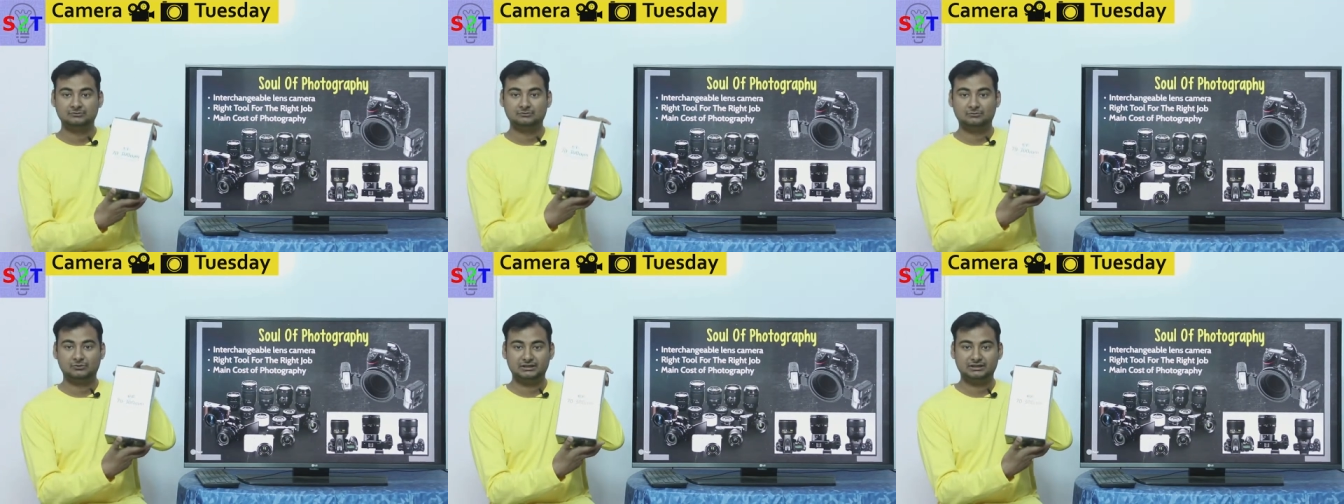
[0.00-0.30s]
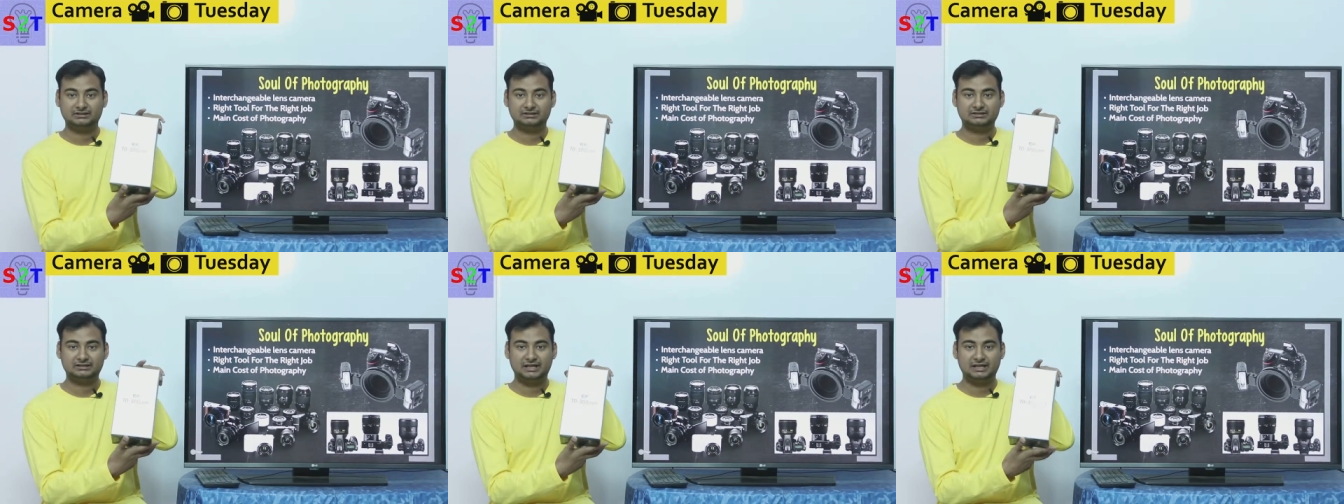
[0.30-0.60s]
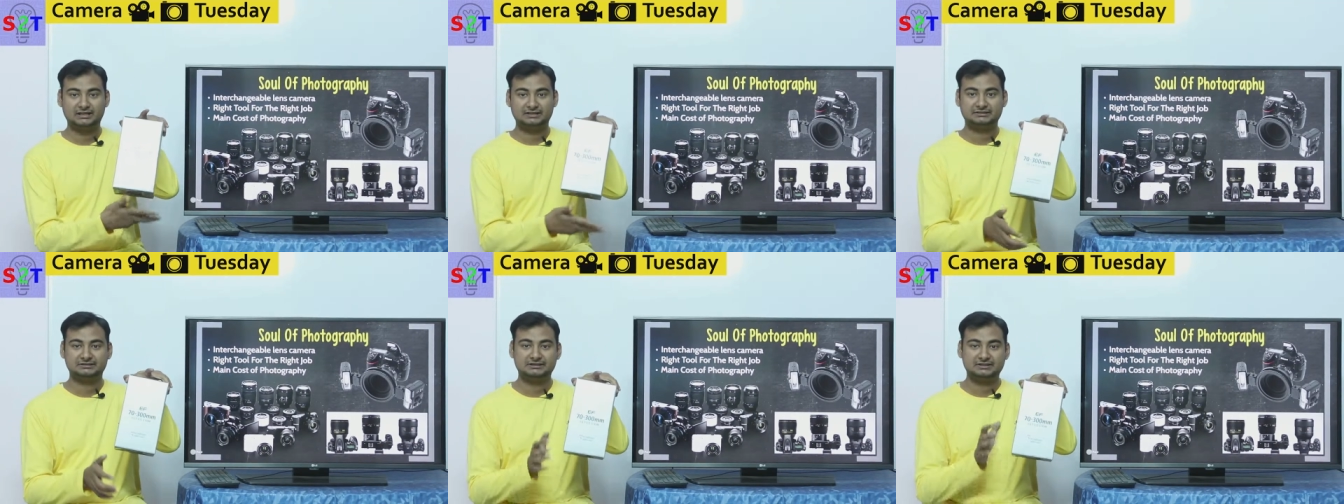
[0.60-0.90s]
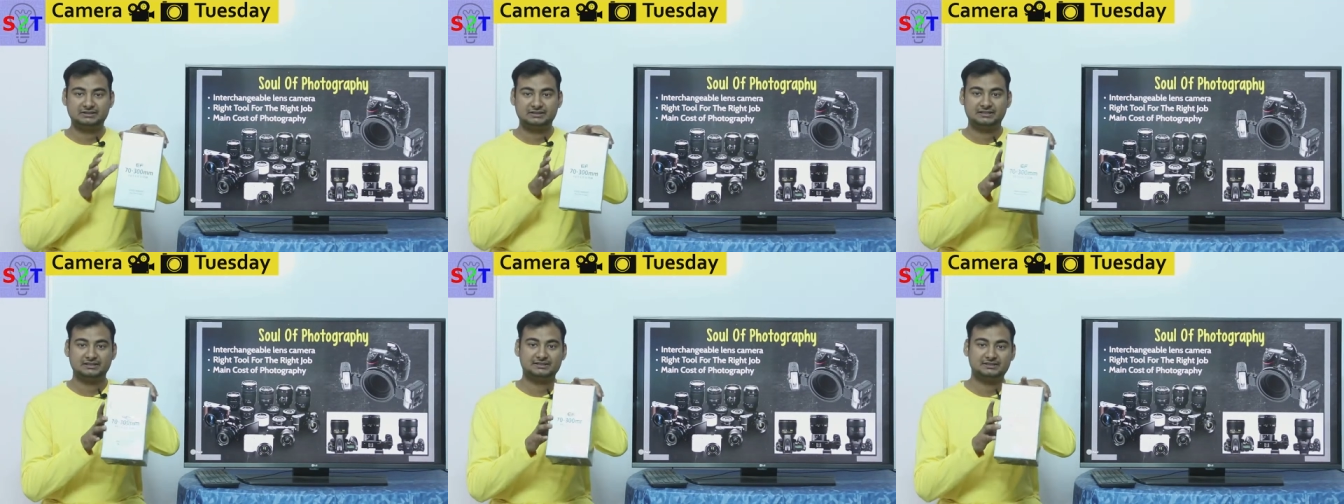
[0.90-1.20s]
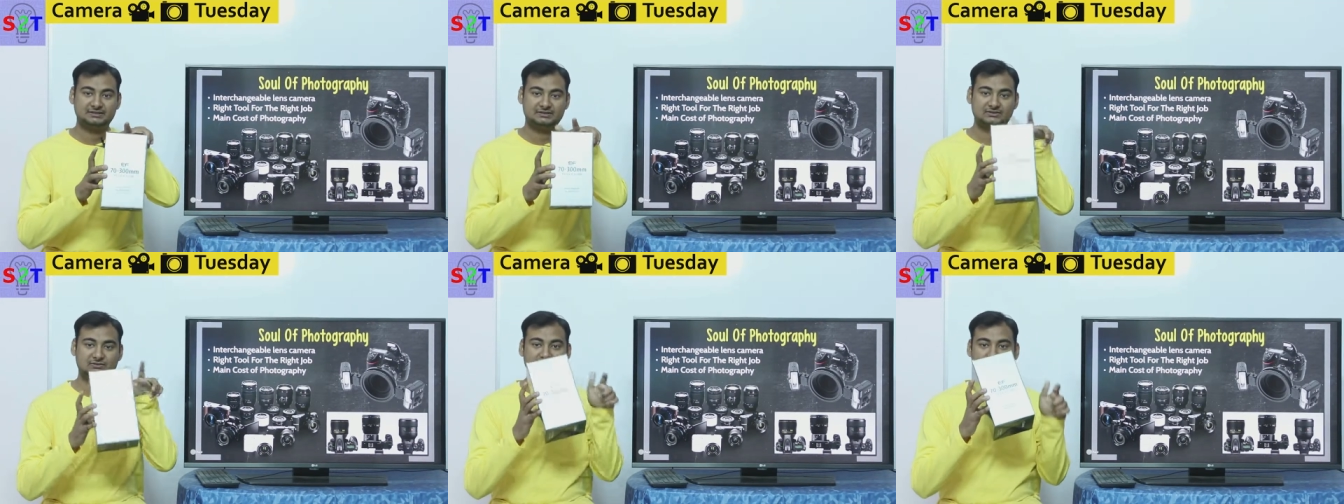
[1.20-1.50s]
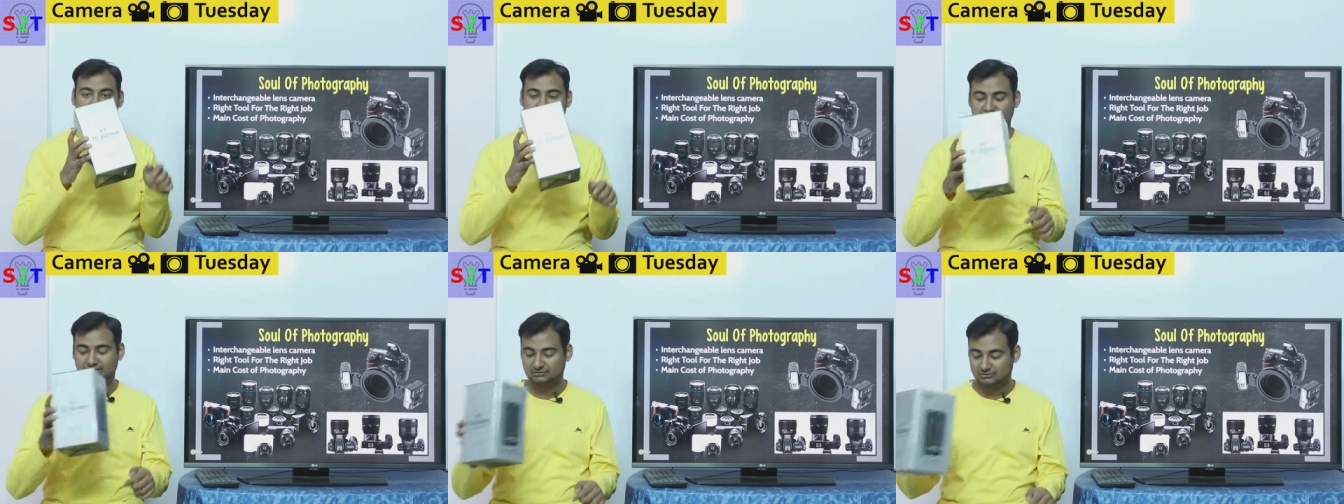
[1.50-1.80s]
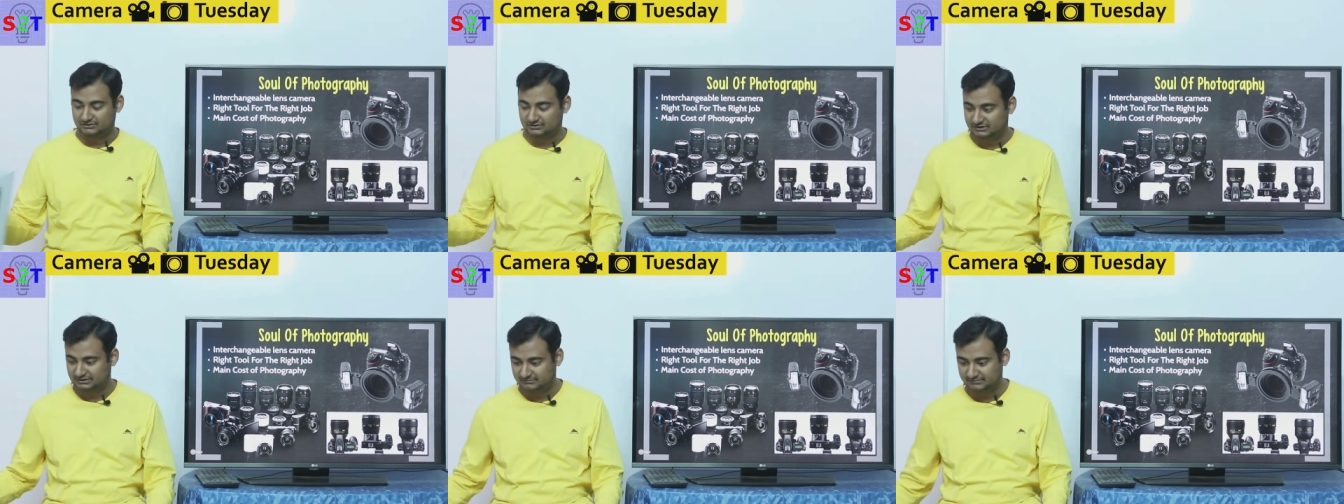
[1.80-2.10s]
one Canon this lens this already
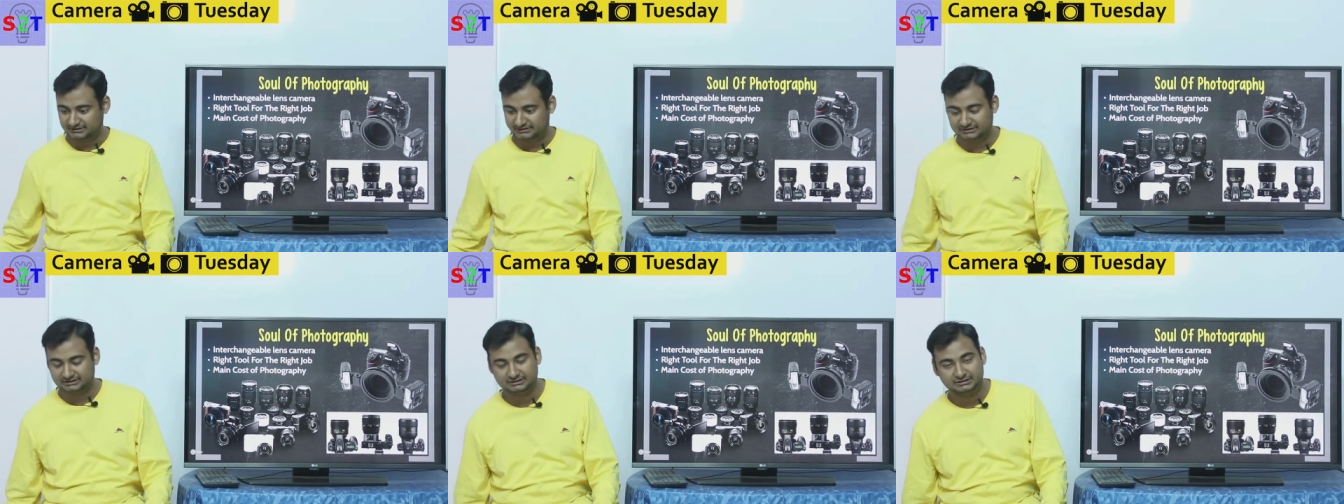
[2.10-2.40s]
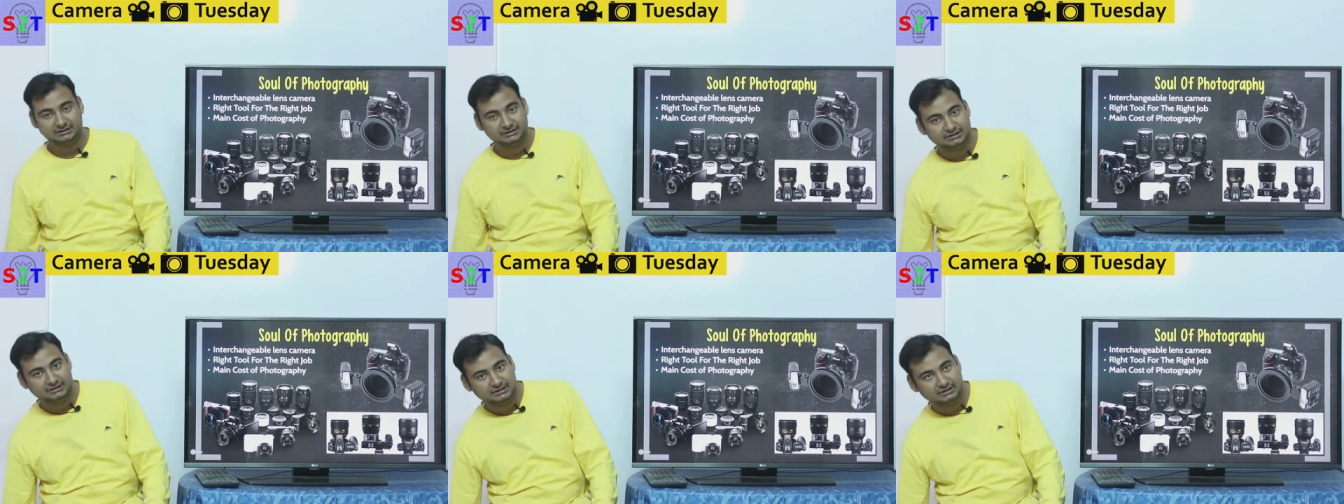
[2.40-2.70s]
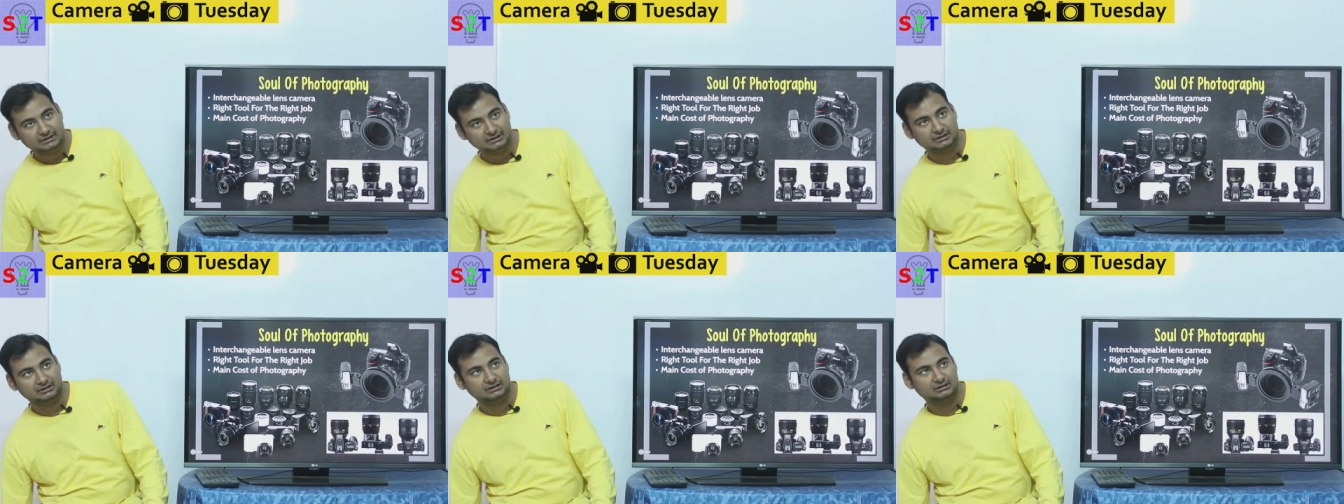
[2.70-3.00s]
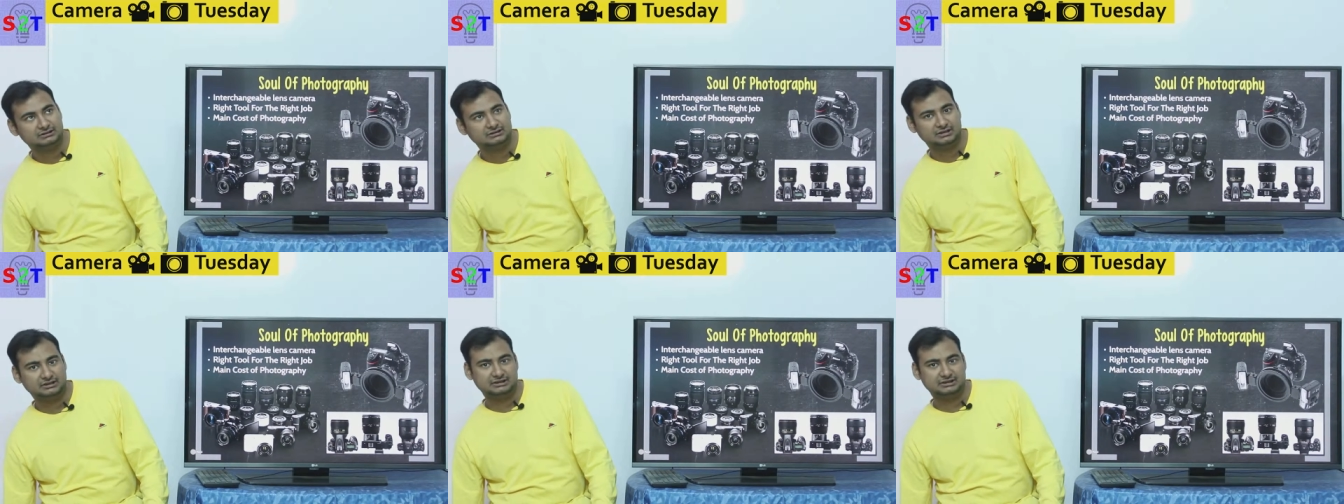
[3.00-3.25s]
costed me uh,